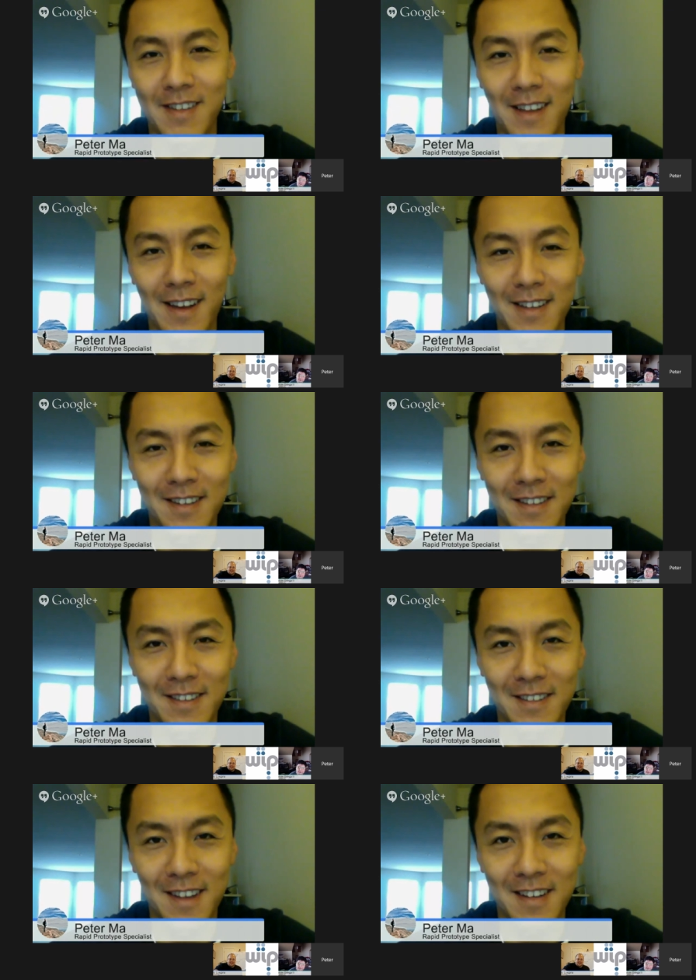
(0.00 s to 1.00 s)
That is.
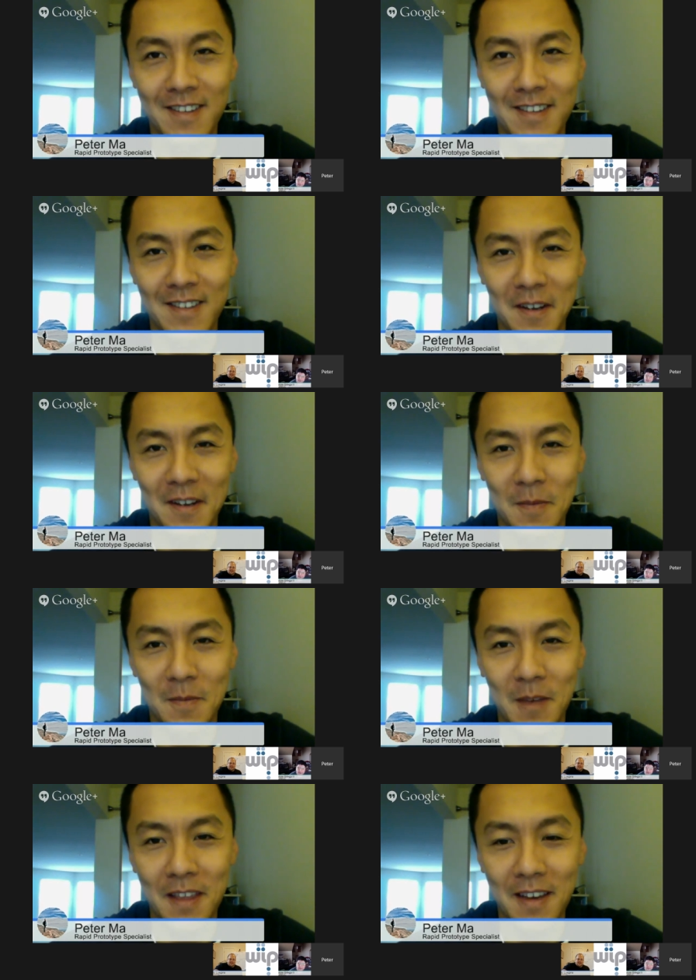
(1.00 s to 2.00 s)

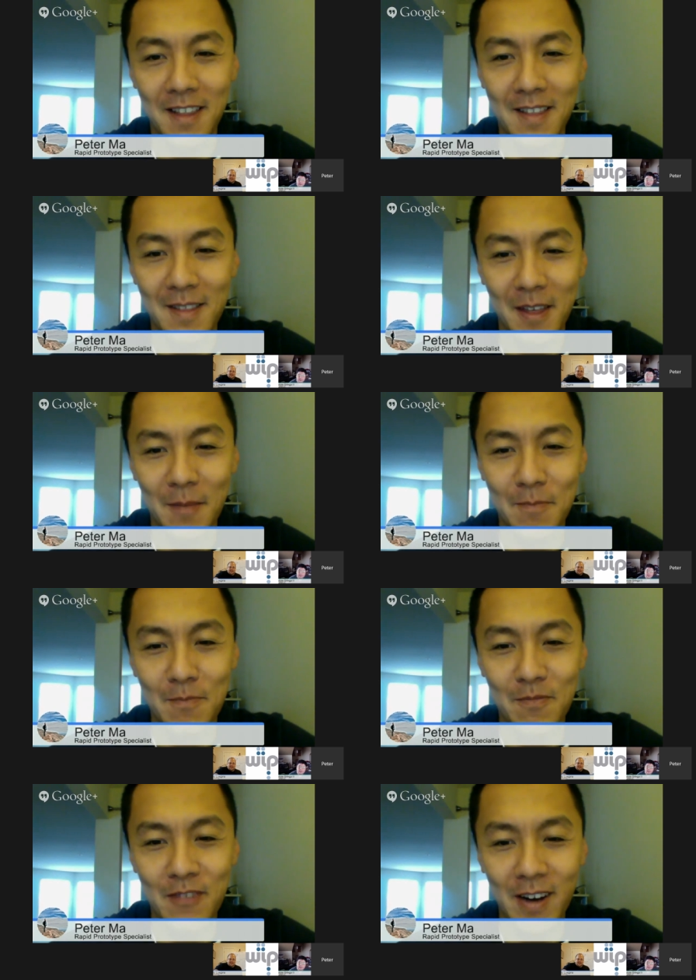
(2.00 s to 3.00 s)
I think that's
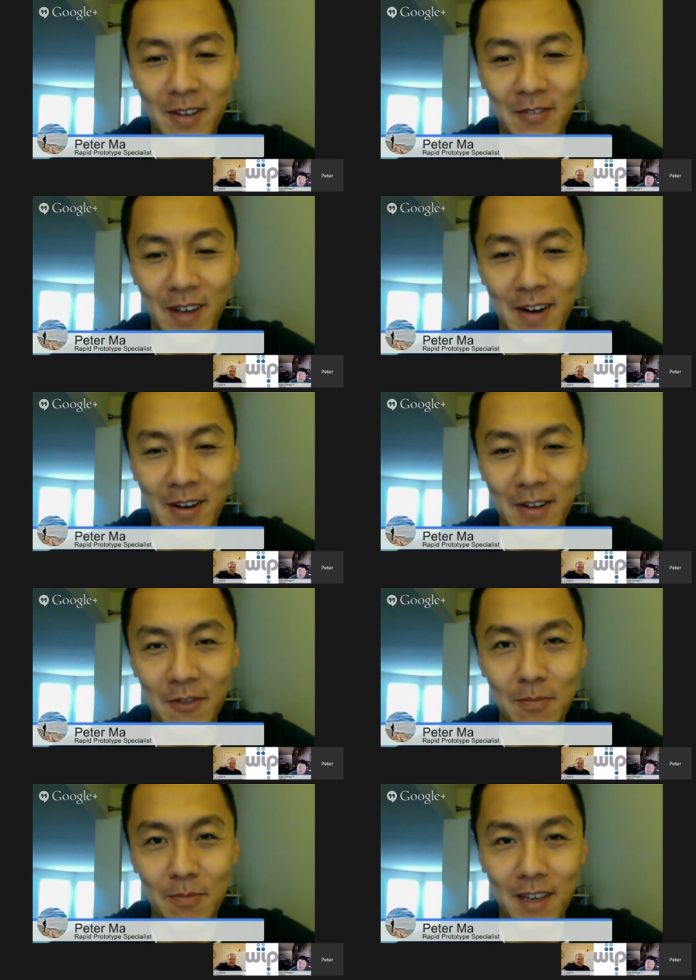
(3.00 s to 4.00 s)
very, very of the
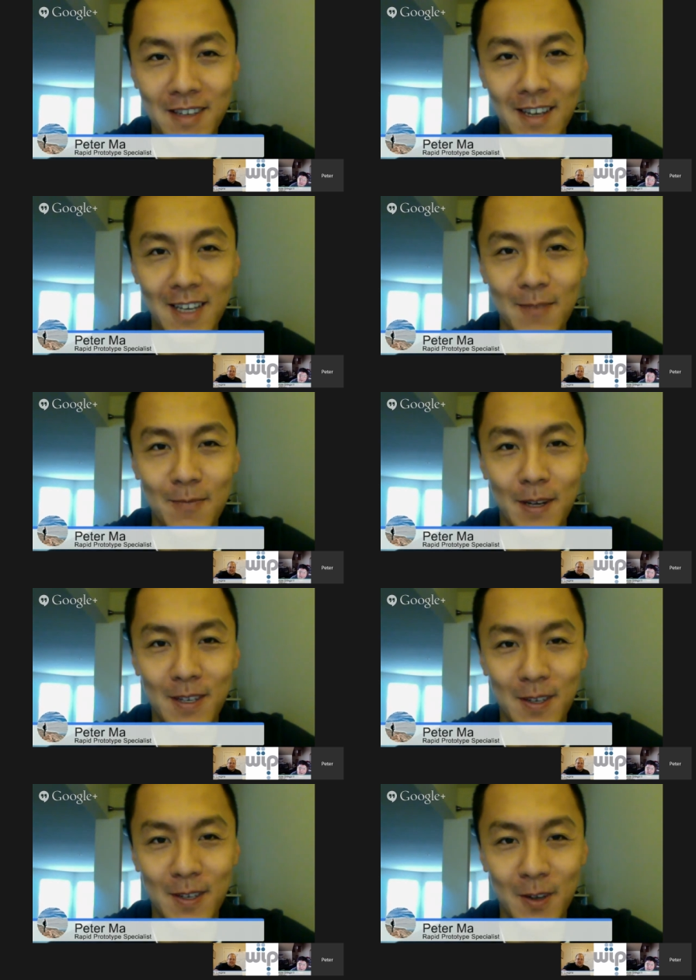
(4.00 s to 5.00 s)
basic, but that's
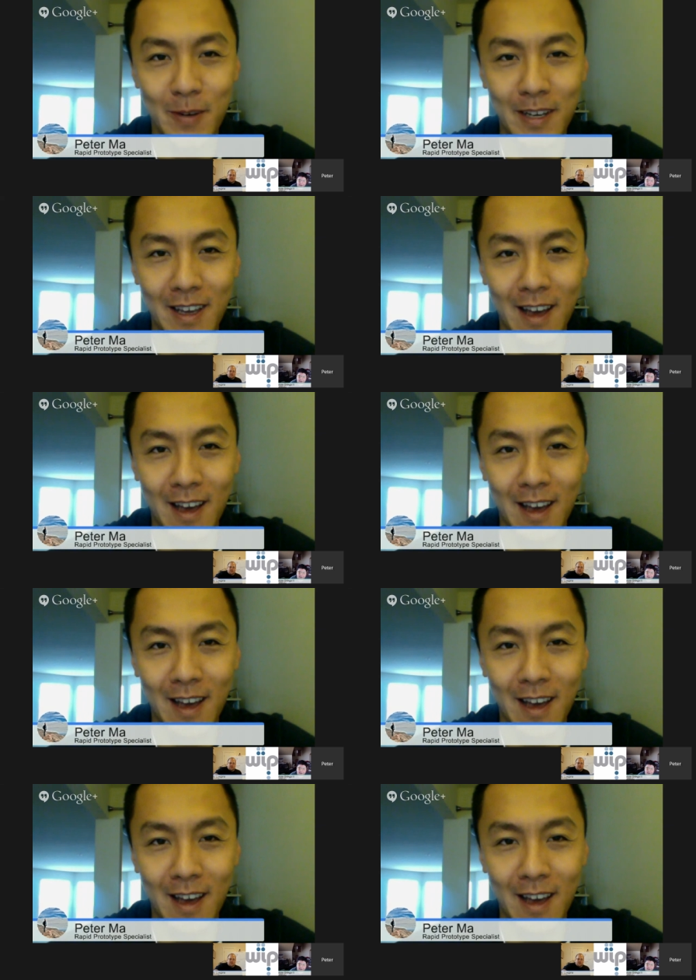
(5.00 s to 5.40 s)
so many